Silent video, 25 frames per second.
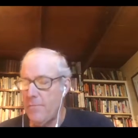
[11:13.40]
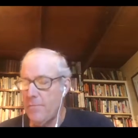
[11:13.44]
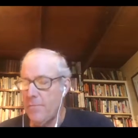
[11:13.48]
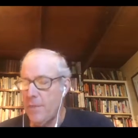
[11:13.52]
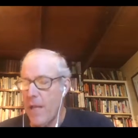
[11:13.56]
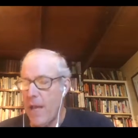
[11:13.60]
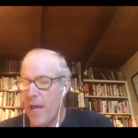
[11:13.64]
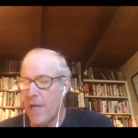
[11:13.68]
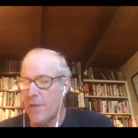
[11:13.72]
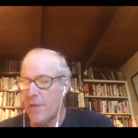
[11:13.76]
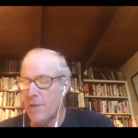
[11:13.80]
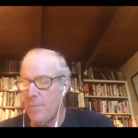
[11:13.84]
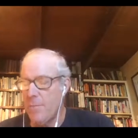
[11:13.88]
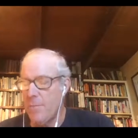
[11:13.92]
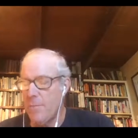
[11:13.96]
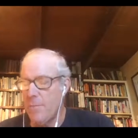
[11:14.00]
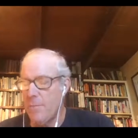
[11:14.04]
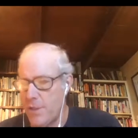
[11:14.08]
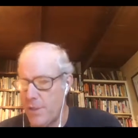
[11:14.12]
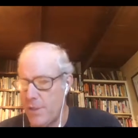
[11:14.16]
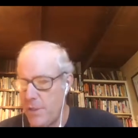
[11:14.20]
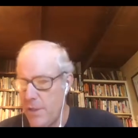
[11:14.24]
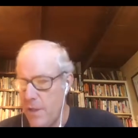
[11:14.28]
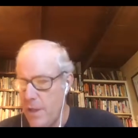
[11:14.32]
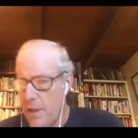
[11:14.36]
as
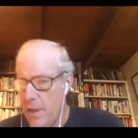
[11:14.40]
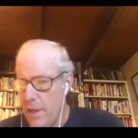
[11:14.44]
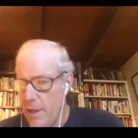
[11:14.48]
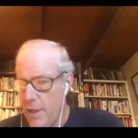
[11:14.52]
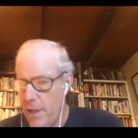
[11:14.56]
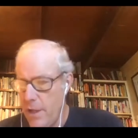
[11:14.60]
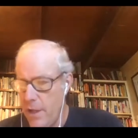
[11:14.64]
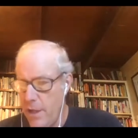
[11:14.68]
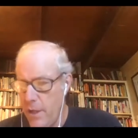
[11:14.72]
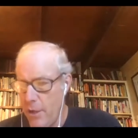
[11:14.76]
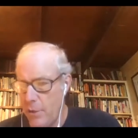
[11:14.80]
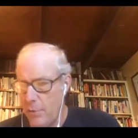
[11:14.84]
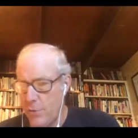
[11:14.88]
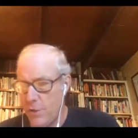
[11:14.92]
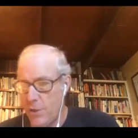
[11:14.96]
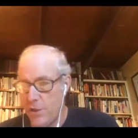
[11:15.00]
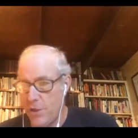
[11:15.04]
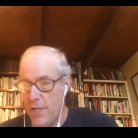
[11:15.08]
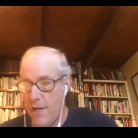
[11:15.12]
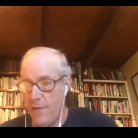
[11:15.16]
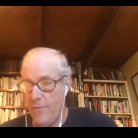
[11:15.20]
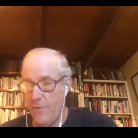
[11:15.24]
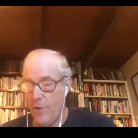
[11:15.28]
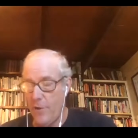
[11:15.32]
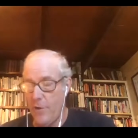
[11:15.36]
opposed to just you
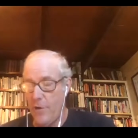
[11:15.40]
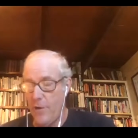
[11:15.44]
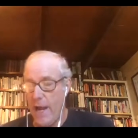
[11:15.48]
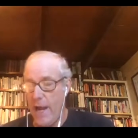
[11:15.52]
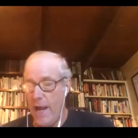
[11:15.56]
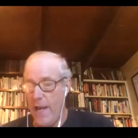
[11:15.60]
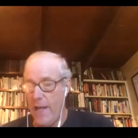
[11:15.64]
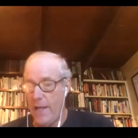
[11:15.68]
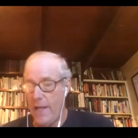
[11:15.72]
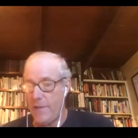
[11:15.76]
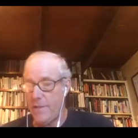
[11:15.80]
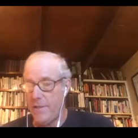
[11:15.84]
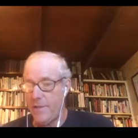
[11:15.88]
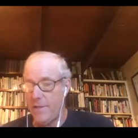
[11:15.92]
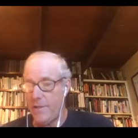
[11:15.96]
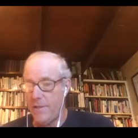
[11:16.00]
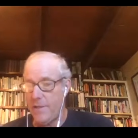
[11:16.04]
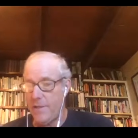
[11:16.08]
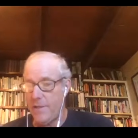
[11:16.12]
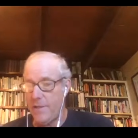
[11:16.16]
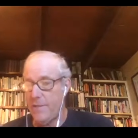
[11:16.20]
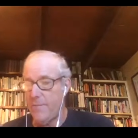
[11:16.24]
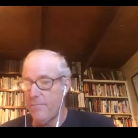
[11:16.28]
know seven or eight.